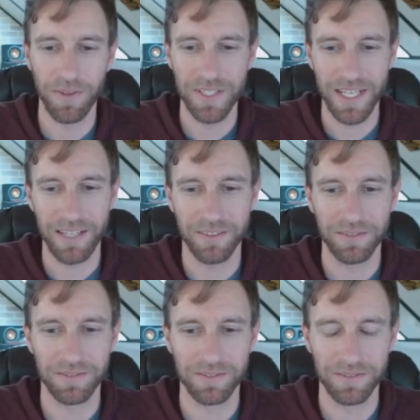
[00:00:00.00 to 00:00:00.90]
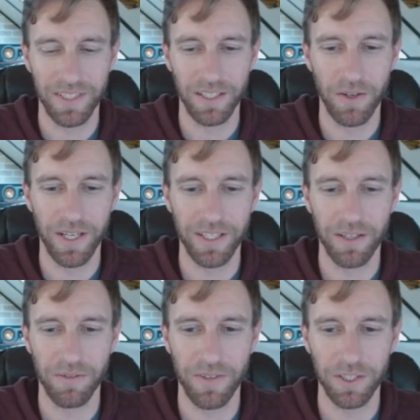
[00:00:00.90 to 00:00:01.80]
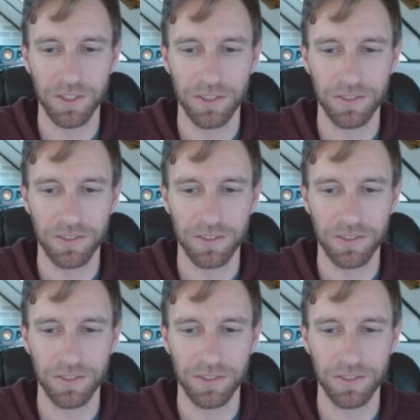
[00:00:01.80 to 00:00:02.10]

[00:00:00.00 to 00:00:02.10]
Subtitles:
this out and go ahead and get our fish.